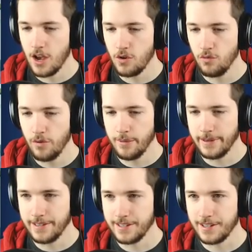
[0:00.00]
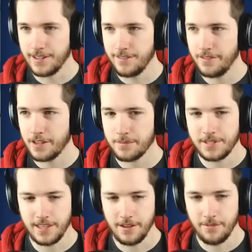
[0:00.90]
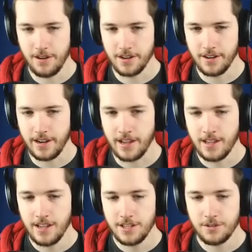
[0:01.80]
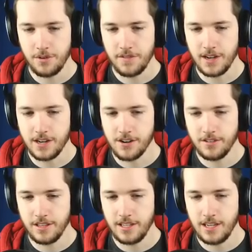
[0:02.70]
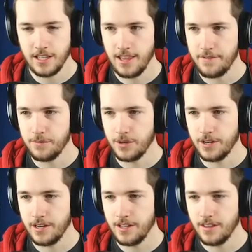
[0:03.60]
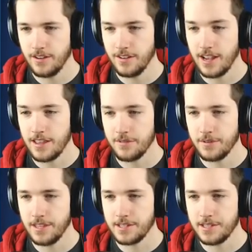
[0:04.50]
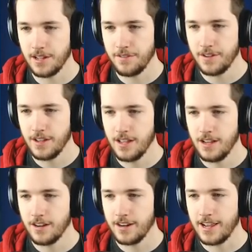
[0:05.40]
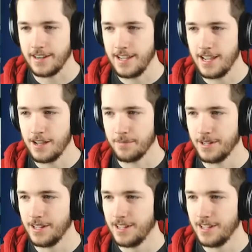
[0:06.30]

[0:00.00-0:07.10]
Ruined. I think I'm saying that wrong. Alright, so we've got currently 11 wood. They're gathering this stuff. Look at that. Damn!